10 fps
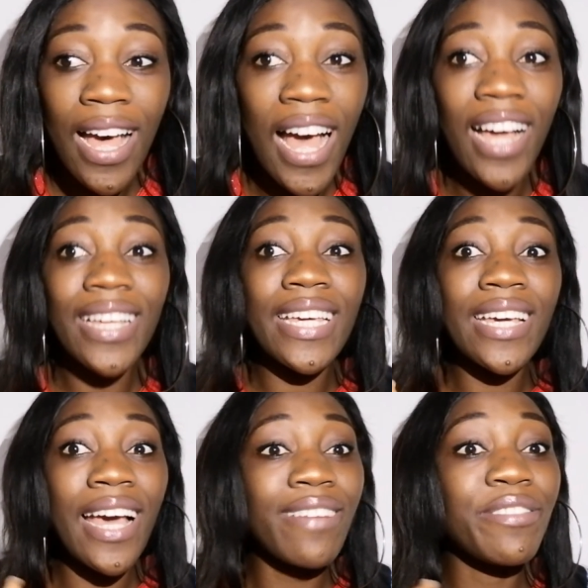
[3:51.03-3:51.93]

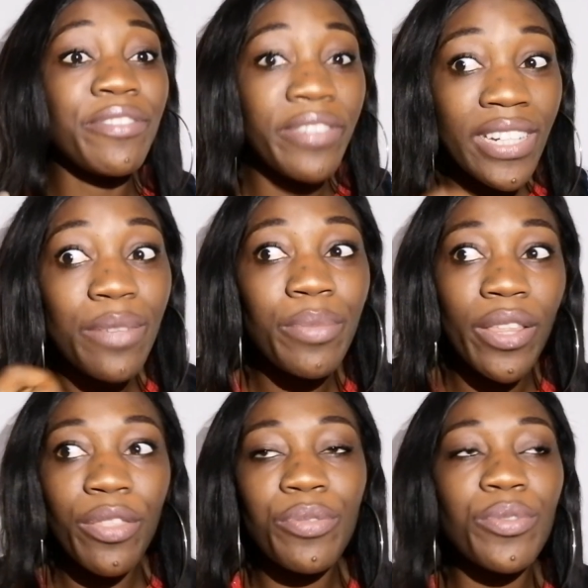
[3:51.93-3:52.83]
I have really
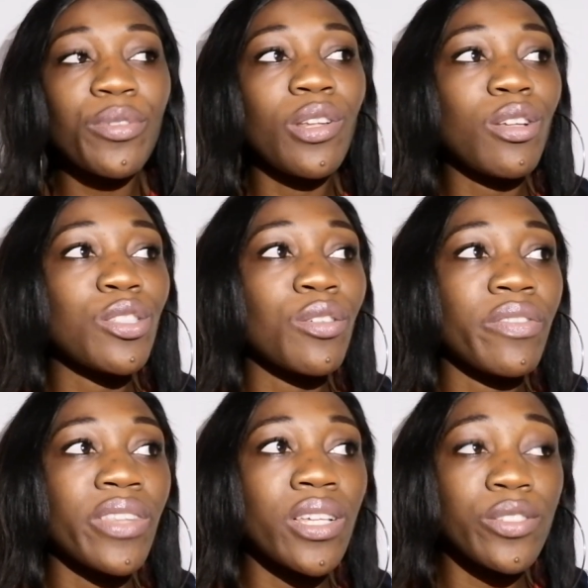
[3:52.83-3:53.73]
been through a lot
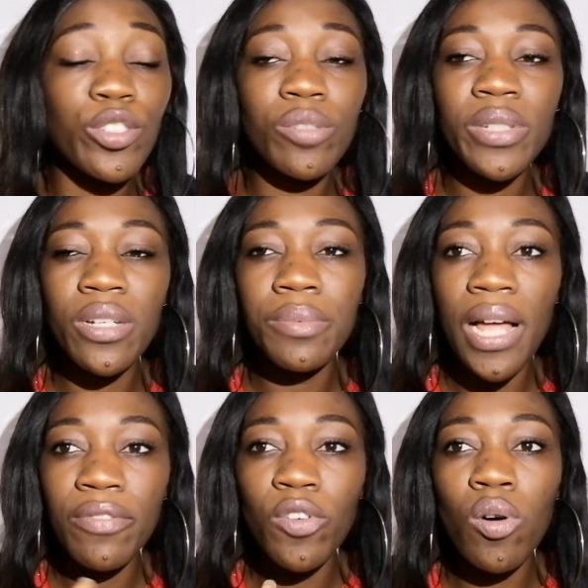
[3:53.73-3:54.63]
of the social media
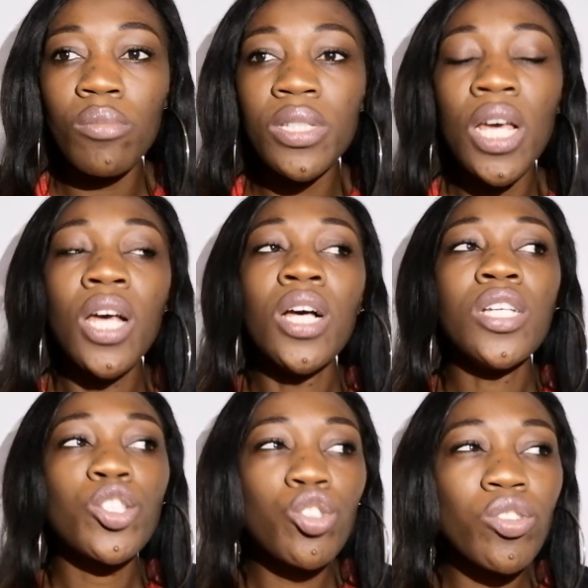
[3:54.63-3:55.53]
platforms
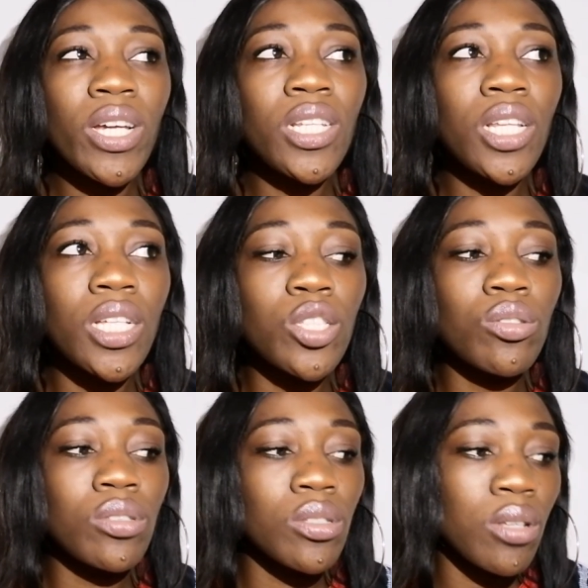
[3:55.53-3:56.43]
to try
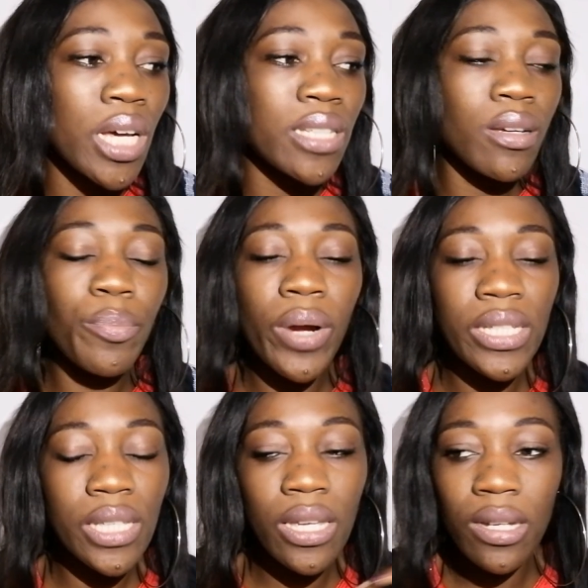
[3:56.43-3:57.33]
to look at their
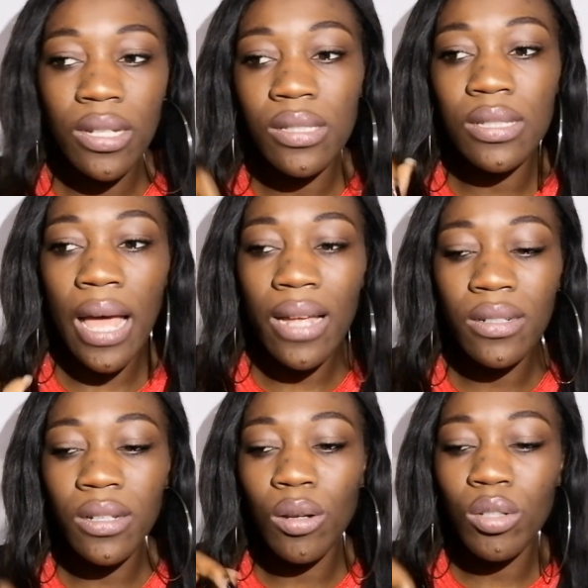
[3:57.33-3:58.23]
press kits
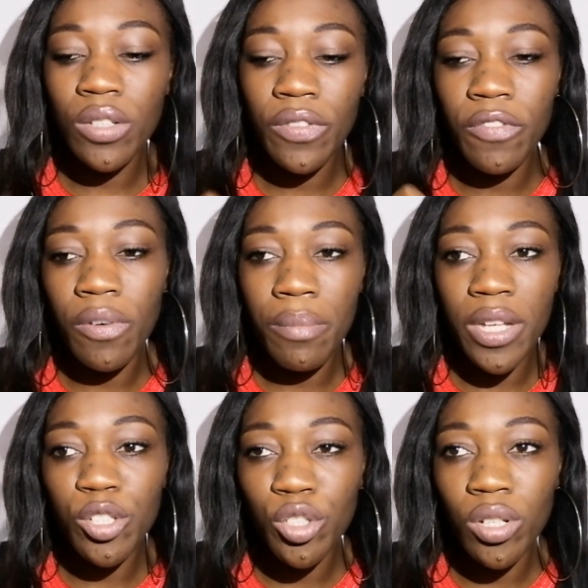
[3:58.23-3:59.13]
and a lot of
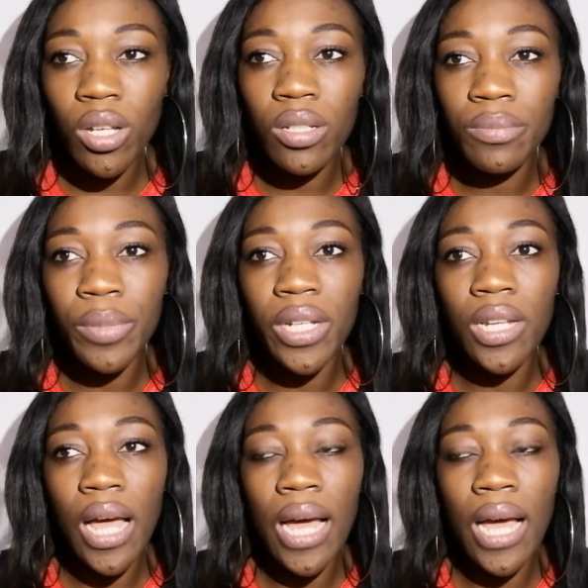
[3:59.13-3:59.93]
information, but